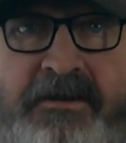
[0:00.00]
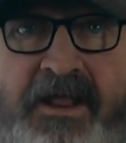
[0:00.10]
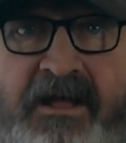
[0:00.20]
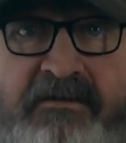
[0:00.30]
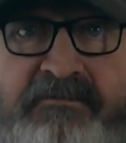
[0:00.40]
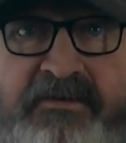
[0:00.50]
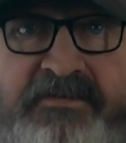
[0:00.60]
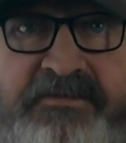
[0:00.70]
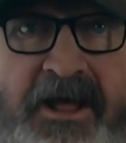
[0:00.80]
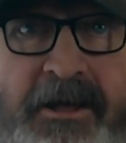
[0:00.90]
never
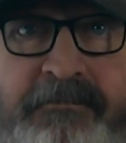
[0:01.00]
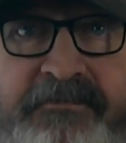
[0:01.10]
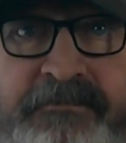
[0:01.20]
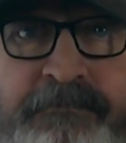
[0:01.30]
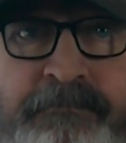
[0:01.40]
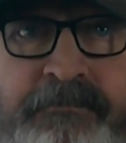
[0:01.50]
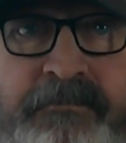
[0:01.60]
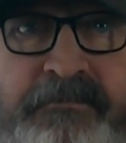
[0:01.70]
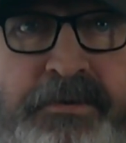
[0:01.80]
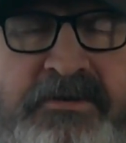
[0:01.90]
stop
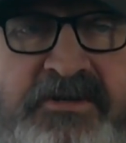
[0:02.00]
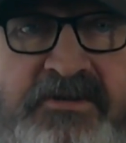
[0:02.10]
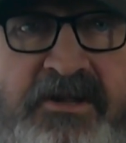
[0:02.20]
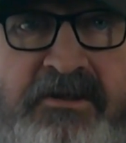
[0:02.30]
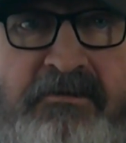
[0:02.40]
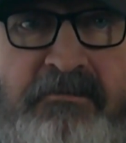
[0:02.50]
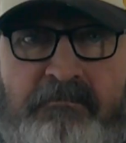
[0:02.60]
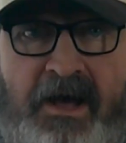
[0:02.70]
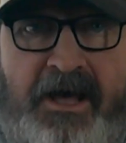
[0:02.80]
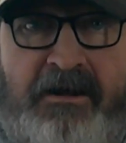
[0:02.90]
pushing
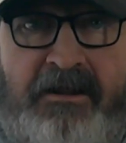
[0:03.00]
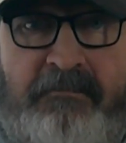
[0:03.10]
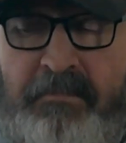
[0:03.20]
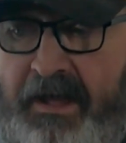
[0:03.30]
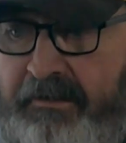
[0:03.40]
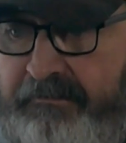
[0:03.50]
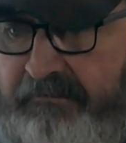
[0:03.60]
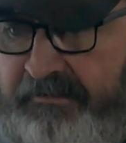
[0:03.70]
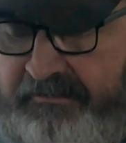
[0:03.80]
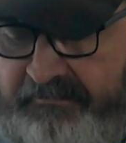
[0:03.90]
modeling
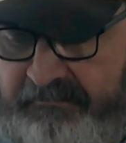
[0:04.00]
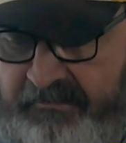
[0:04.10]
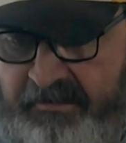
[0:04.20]
boundaries.